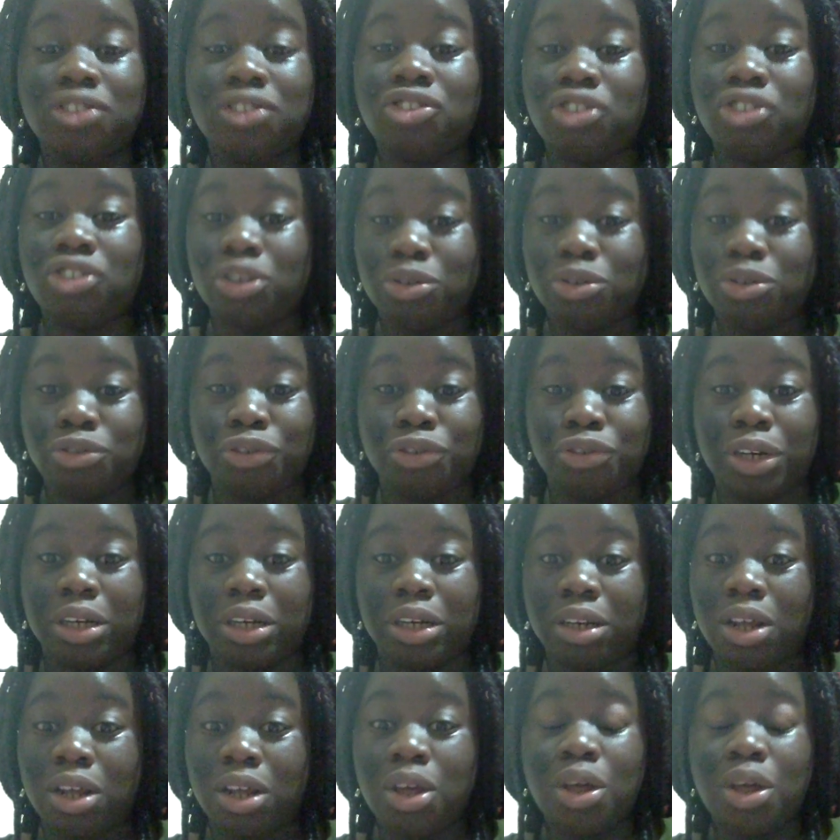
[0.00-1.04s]

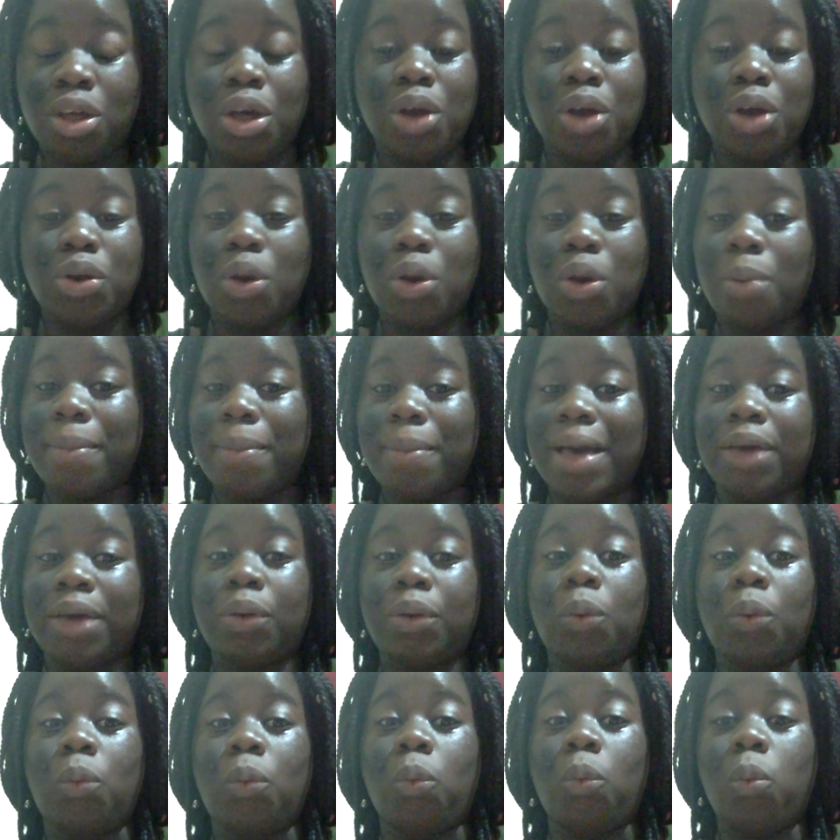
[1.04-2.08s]
children, no matter
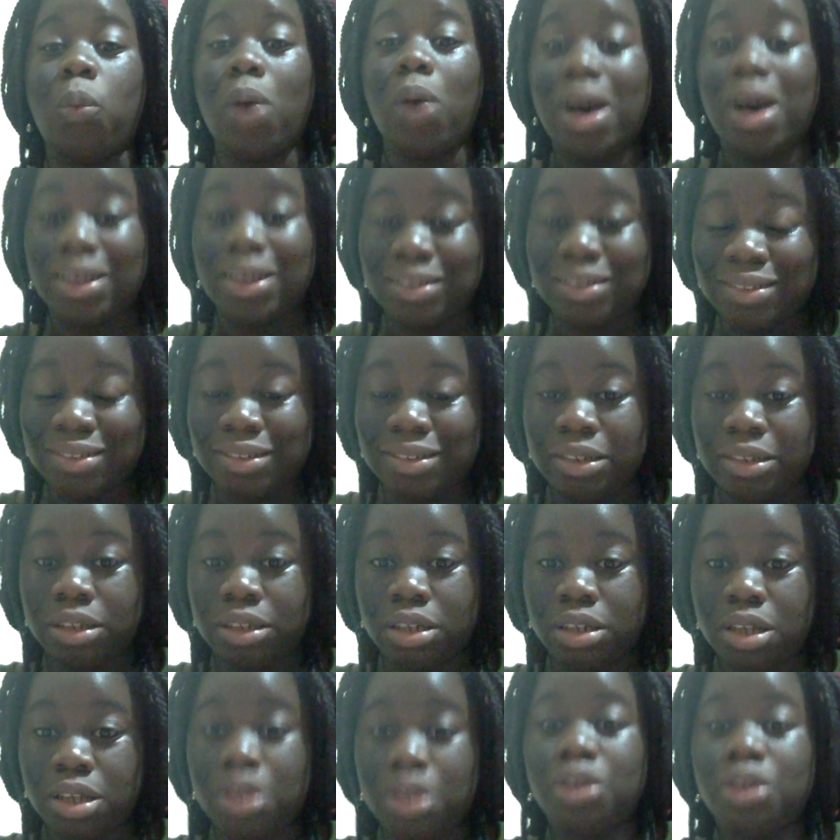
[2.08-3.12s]
what
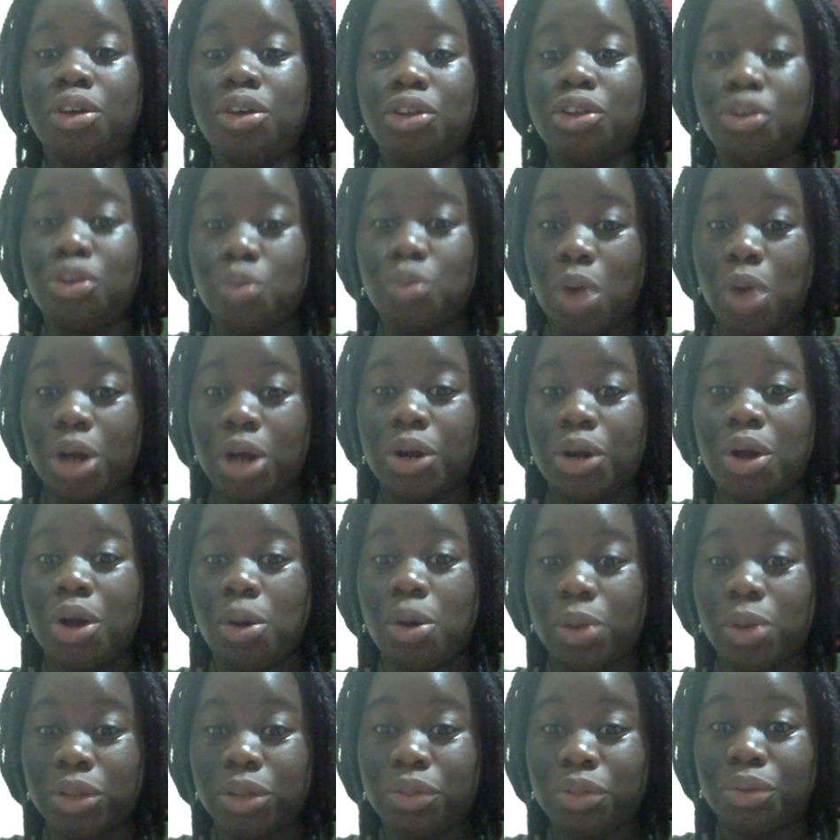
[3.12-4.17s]
you are
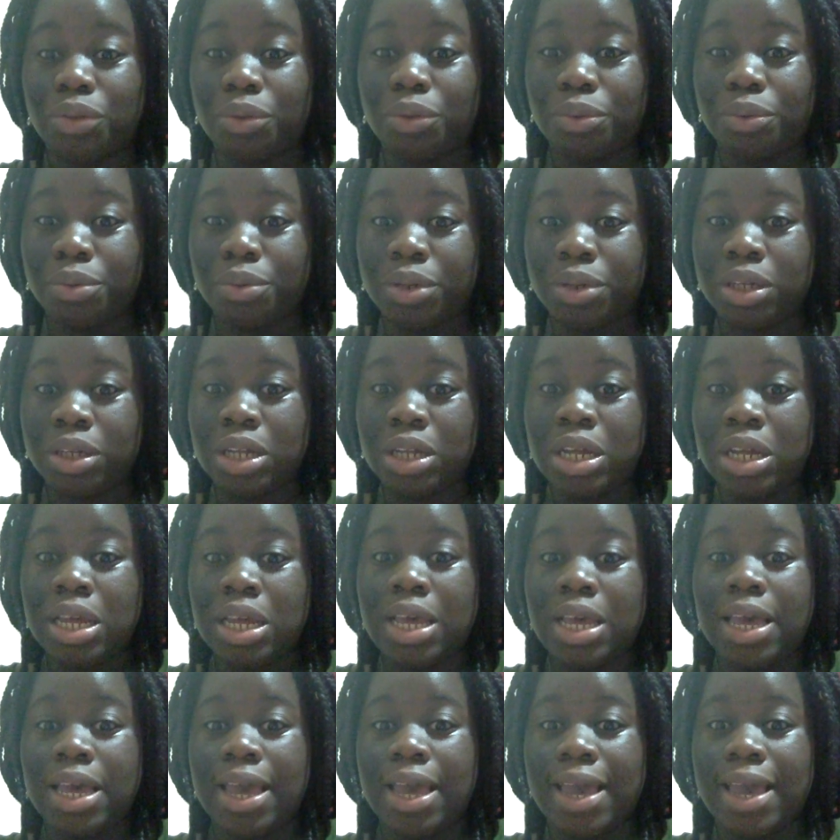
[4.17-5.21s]
going through.
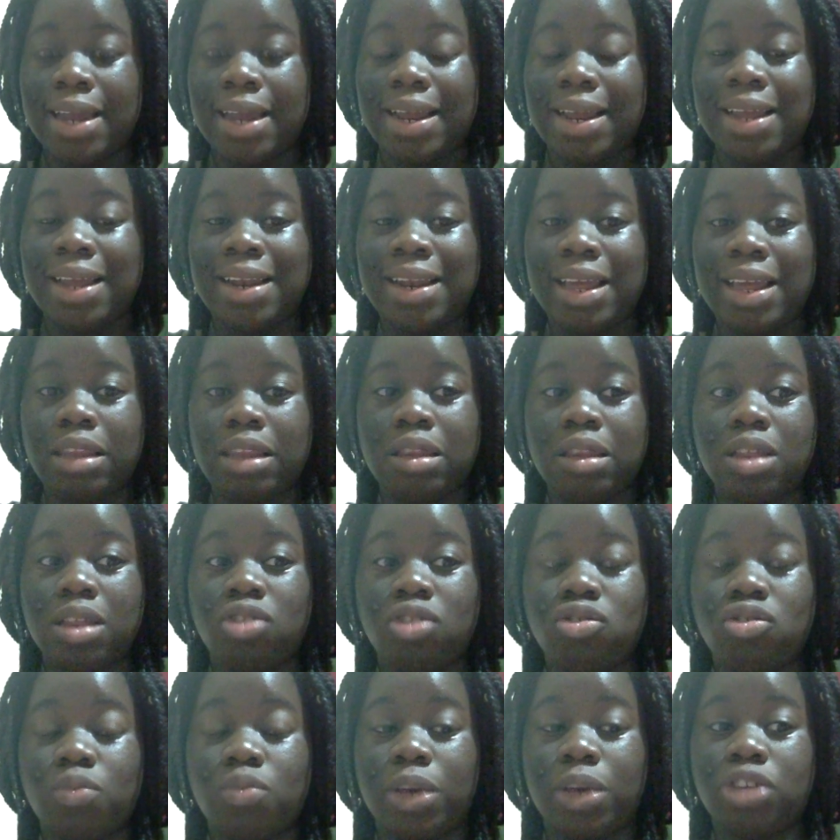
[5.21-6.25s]
And in that
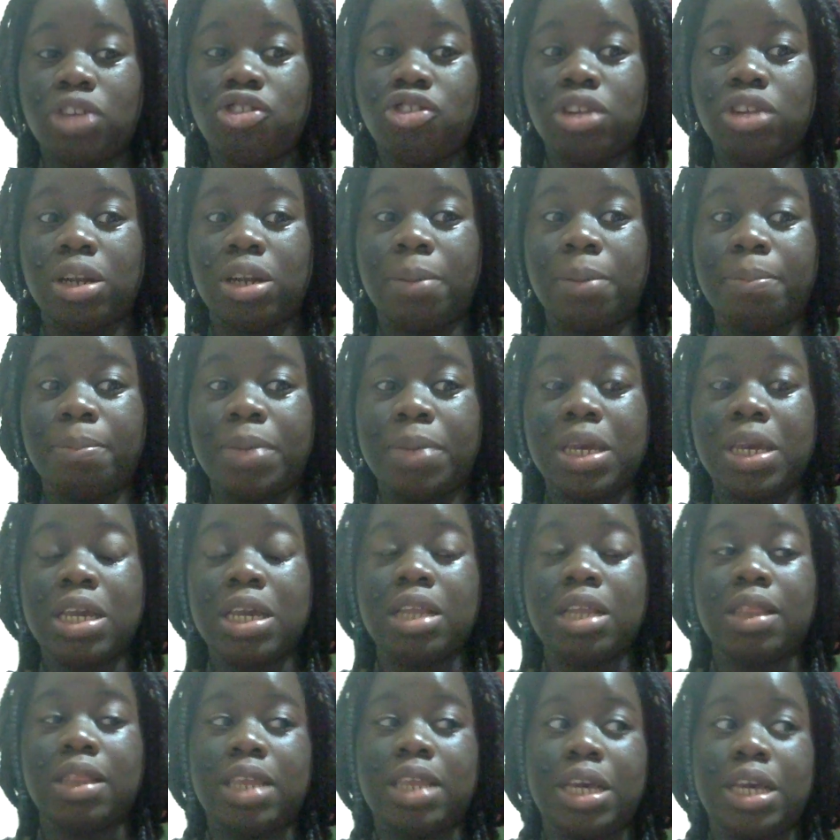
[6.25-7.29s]
situation of
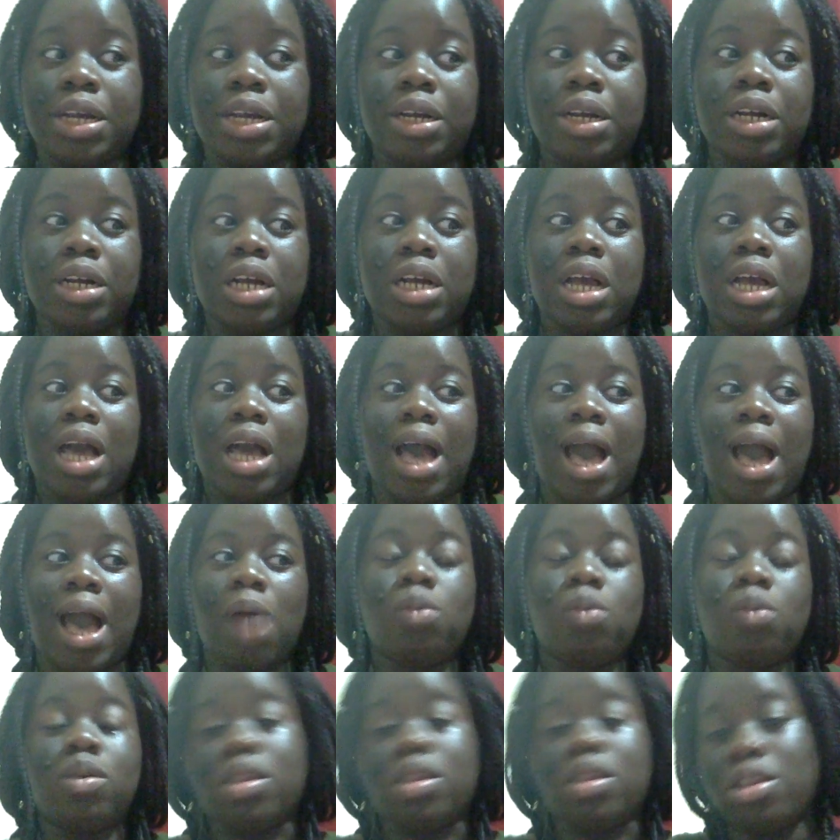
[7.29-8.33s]
being there, I
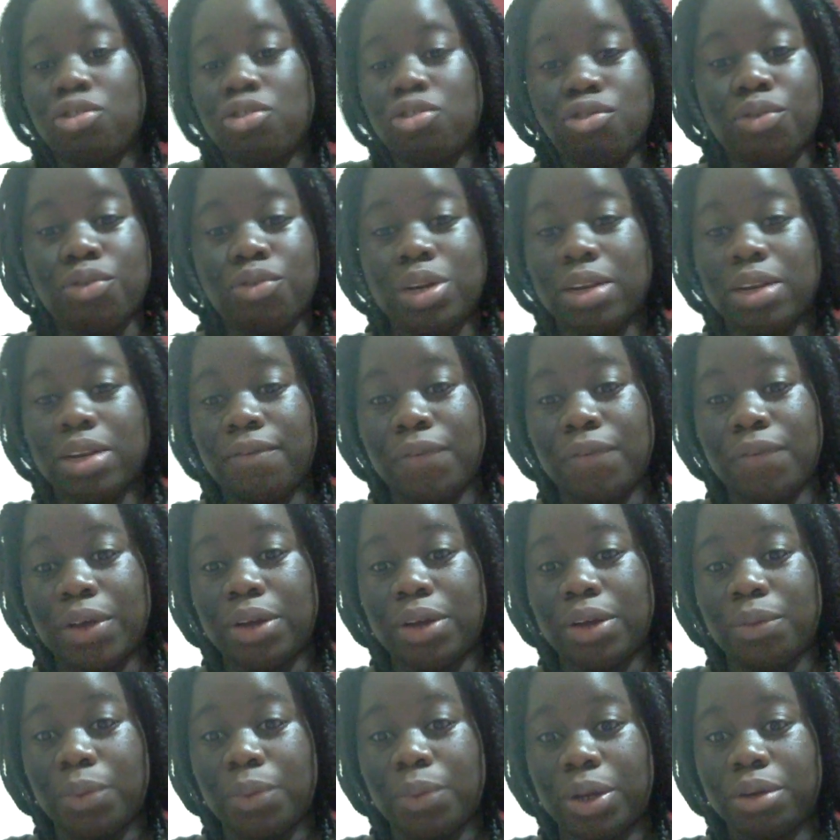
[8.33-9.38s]
wasn't treated
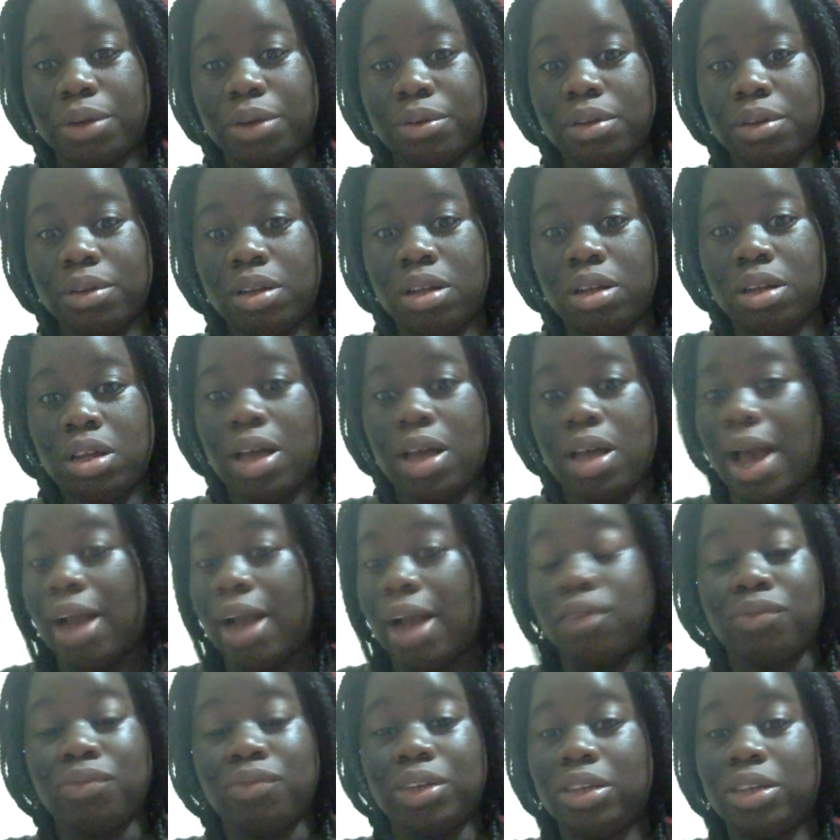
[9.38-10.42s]
very well. I
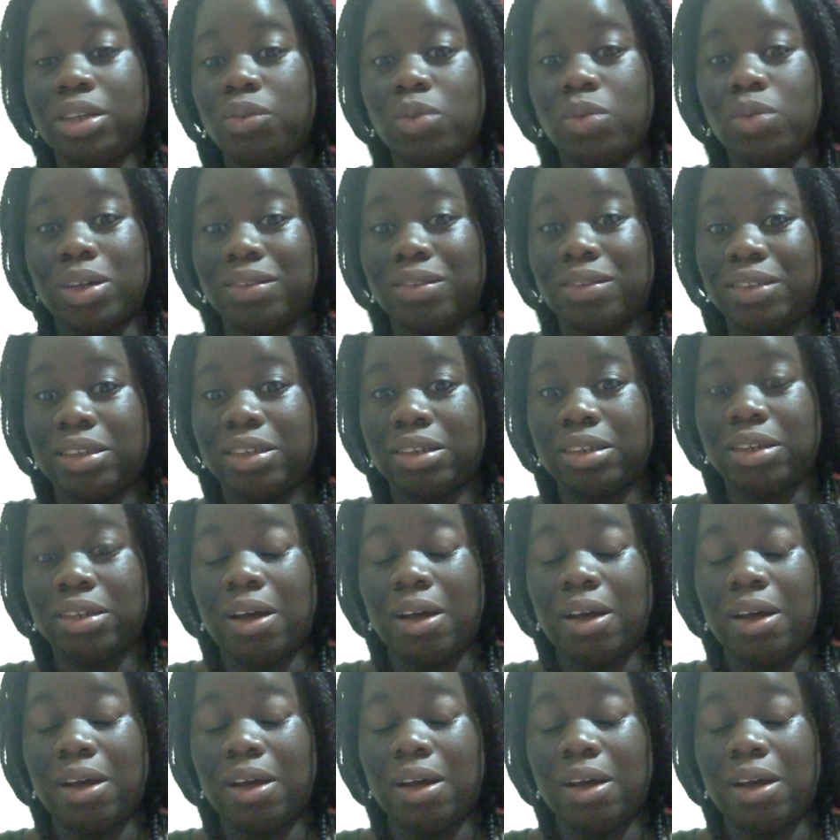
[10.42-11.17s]
really wasn't.